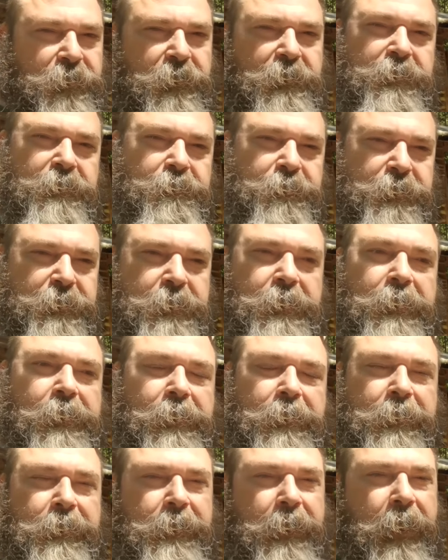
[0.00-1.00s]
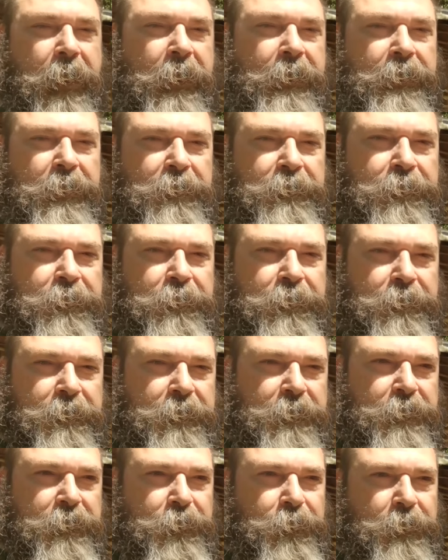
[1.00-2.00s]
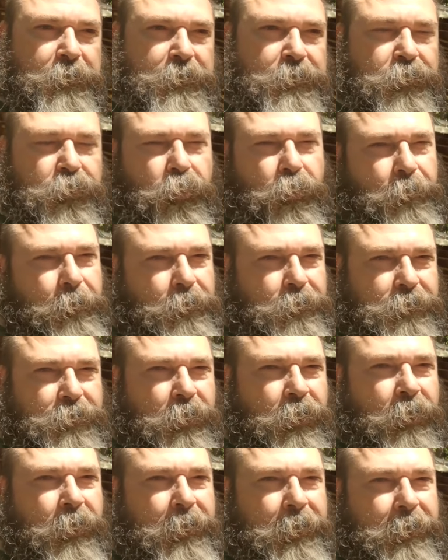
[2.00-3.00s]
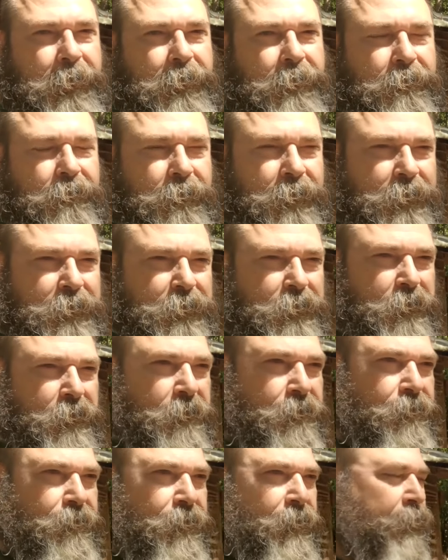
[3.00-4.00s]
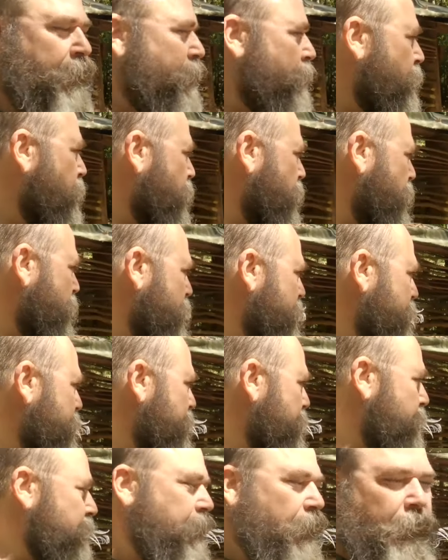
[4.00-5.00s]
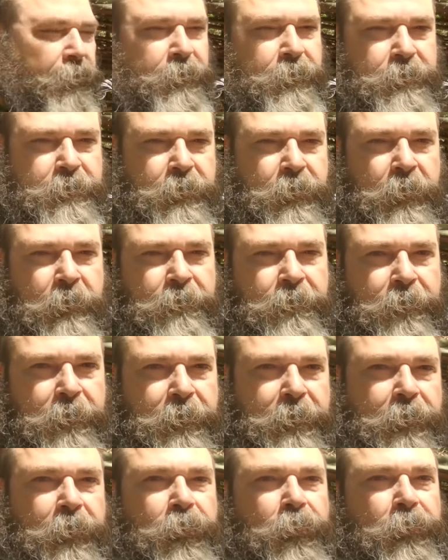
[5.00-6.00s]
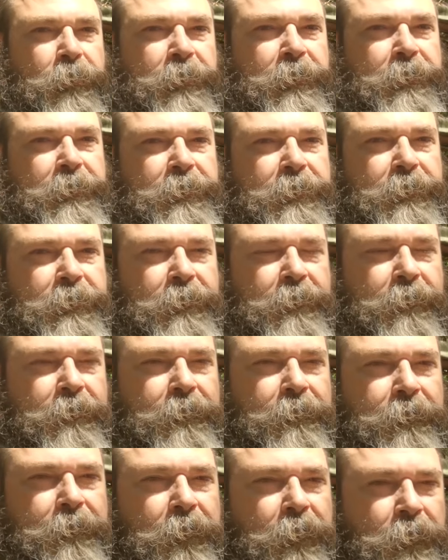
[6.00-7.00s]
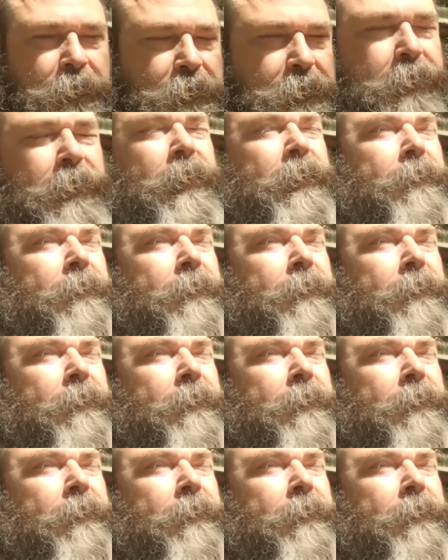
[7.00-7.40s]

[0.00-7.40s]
that isn't particularly native to his normal diet. It's, um, it's you know, because I am very cautious of causing